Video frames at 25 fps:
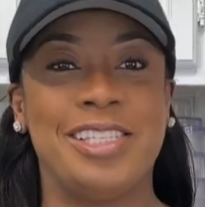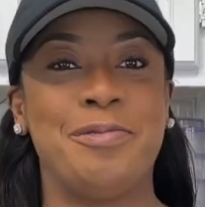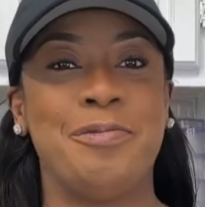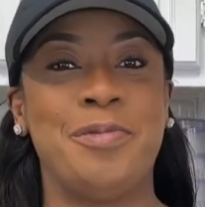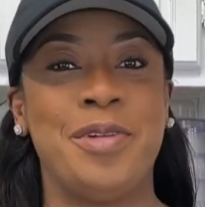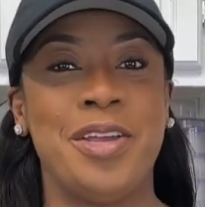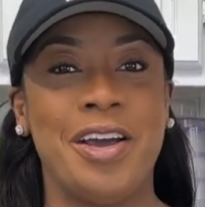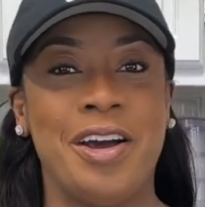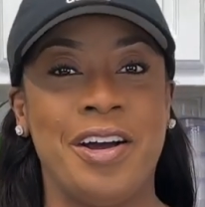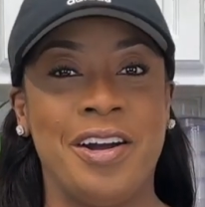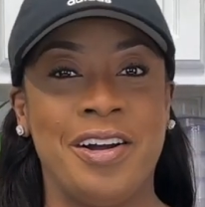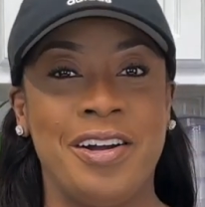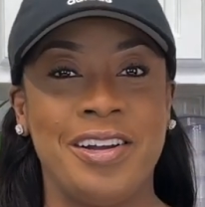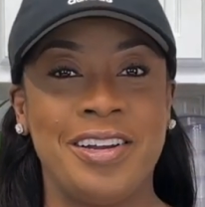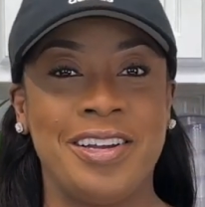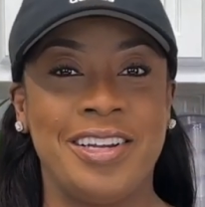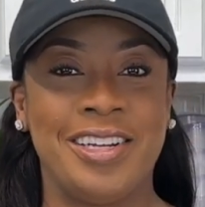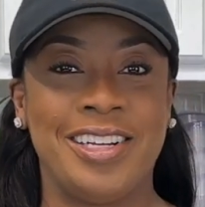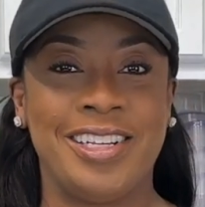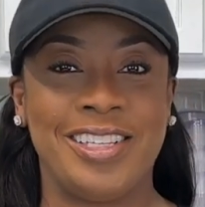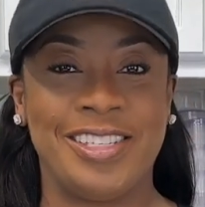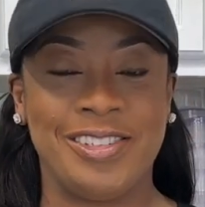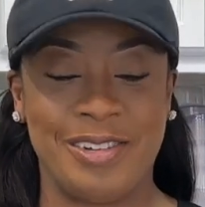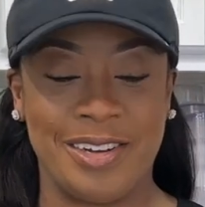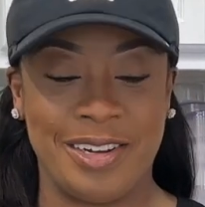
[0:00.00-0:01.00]
We are going
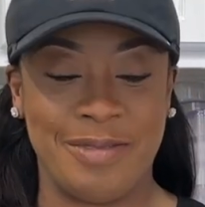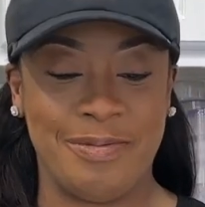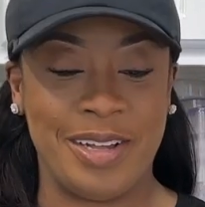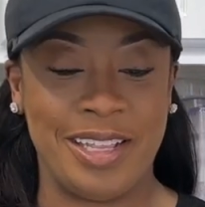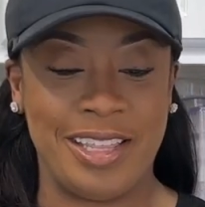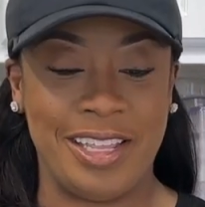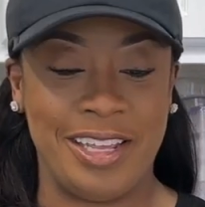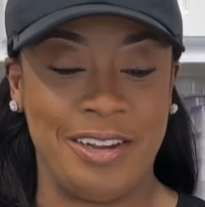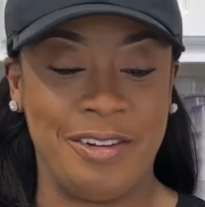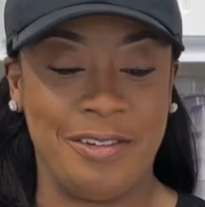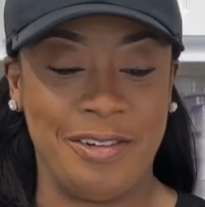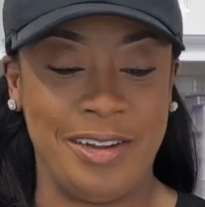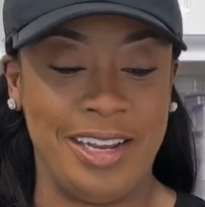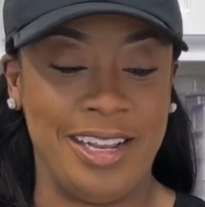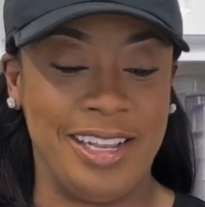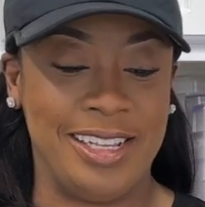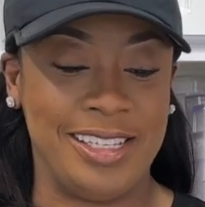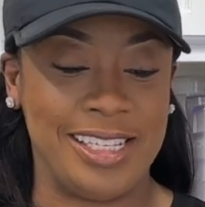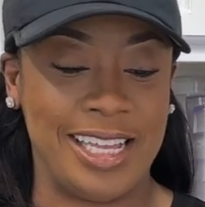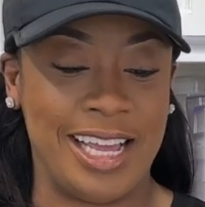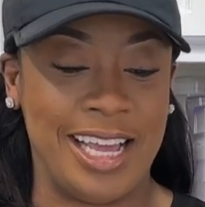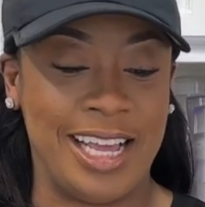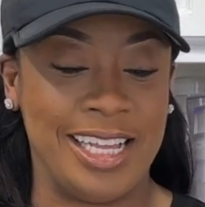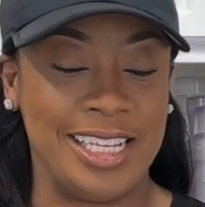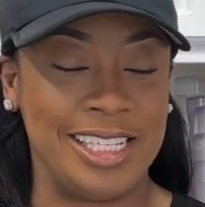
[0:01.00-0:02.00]
to talk about the ingredients
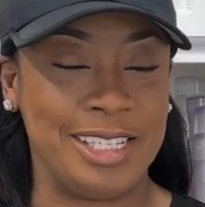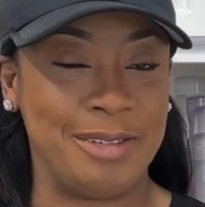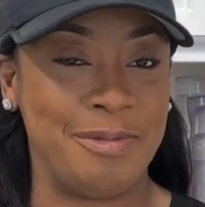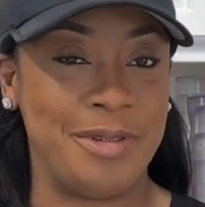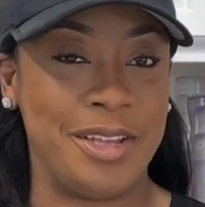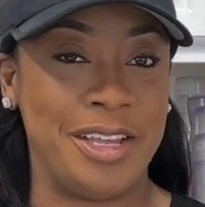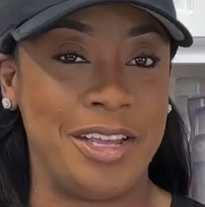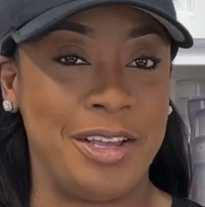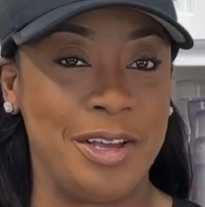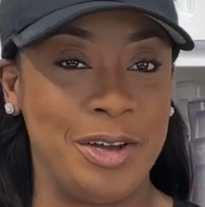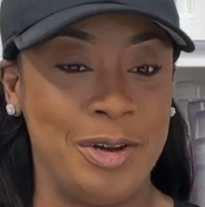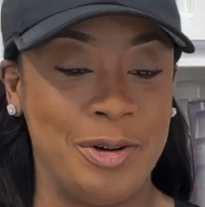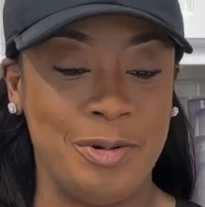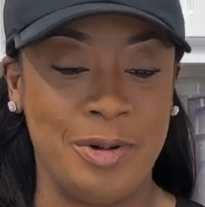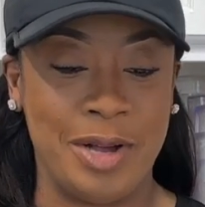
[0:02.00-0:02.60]
as we go.